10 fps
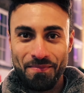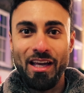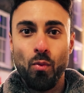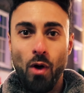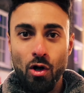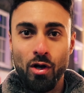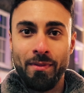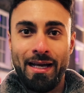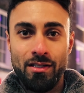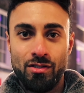They
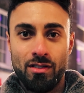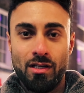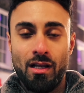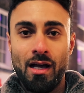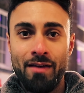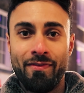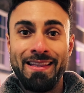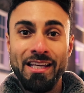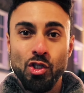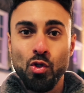welcome that into their life
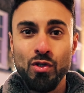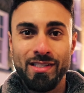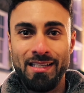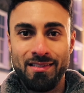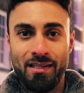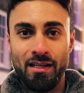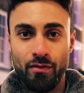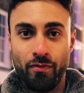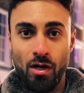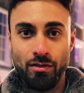and they use it into their
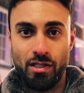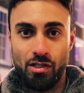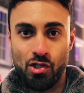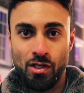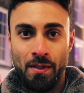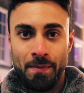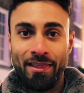advantage.